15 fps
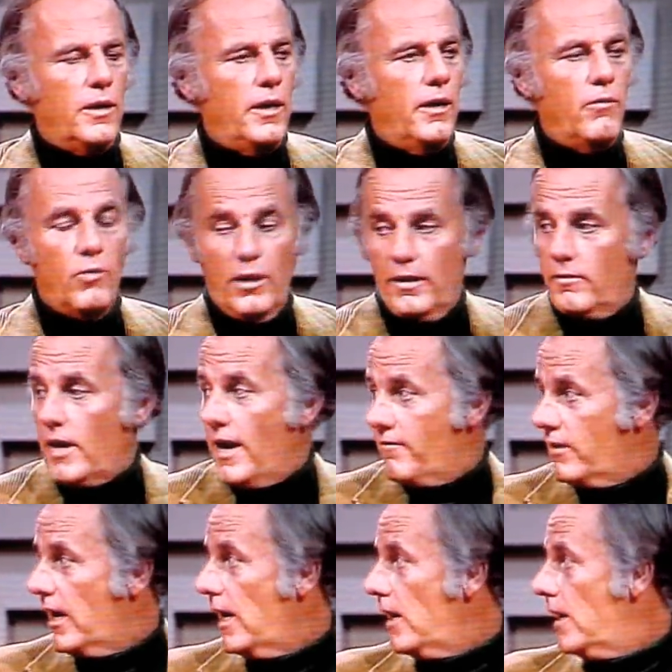Well, I,
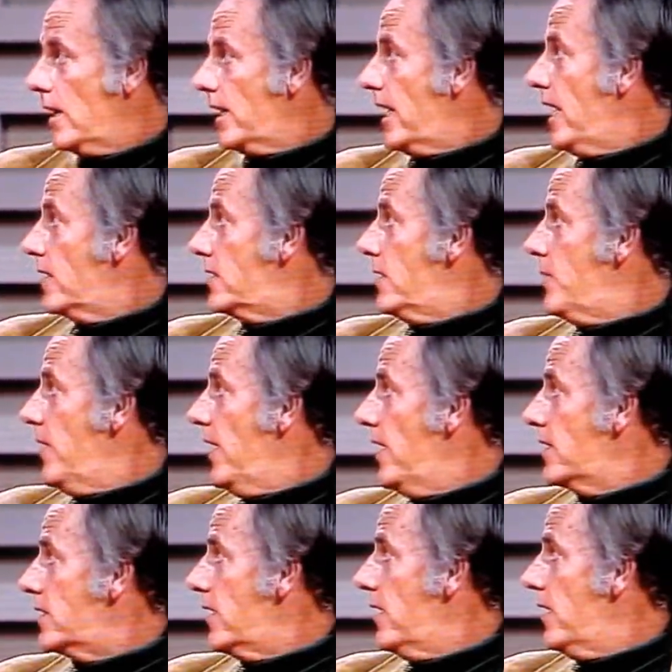I've got it. I can't say
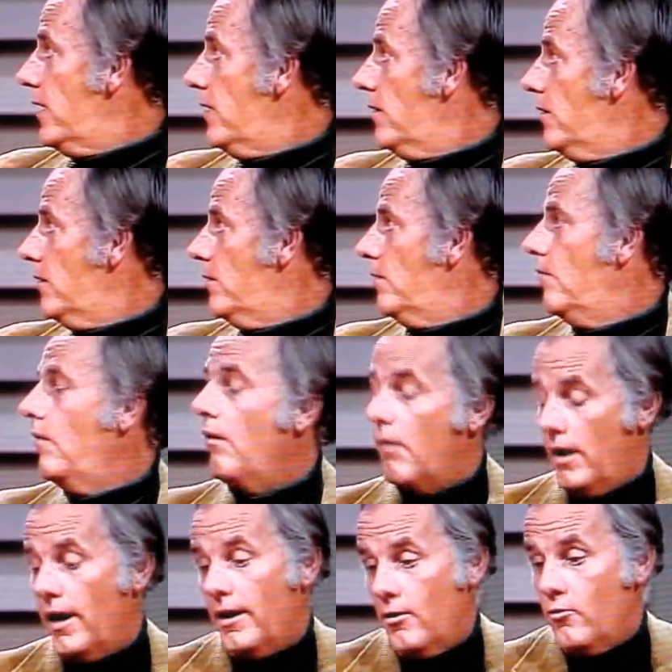pass, can I? No, you got to
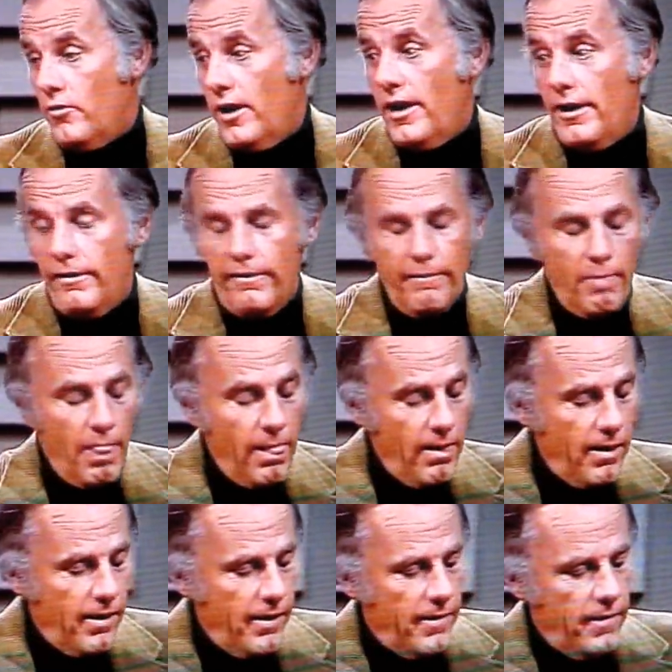play. Fine, who does?
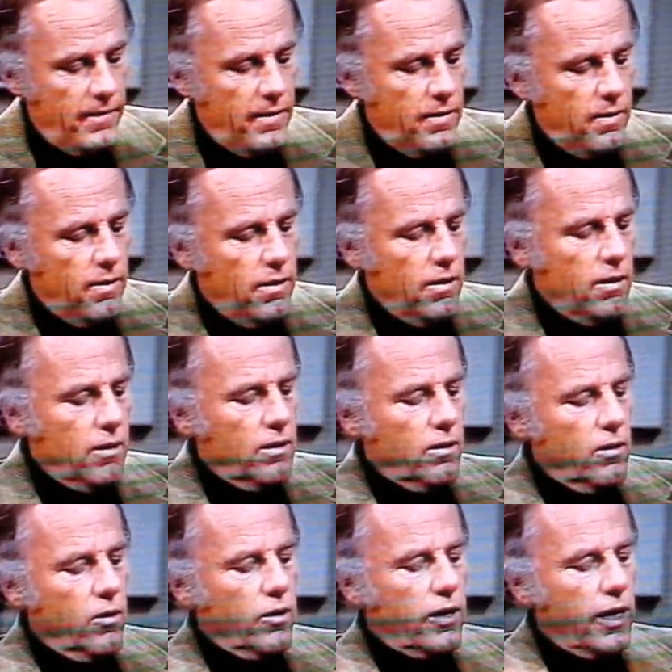Okay, whatever I call you.
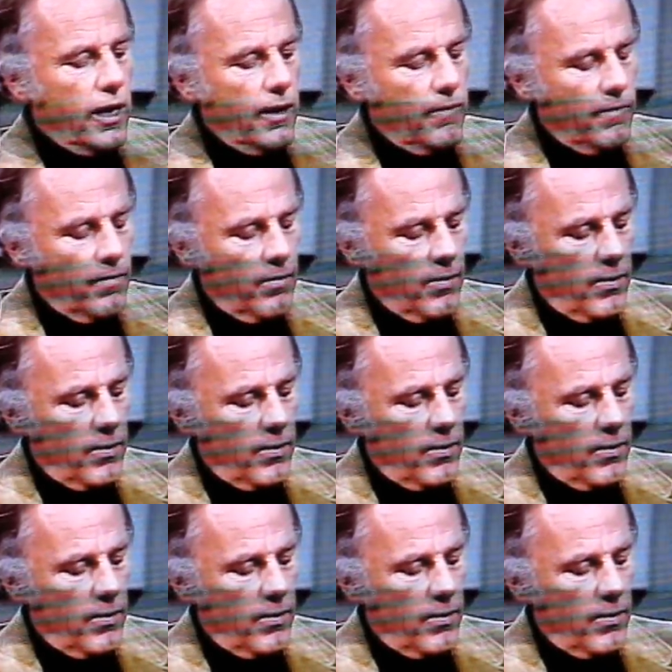All right. Okay.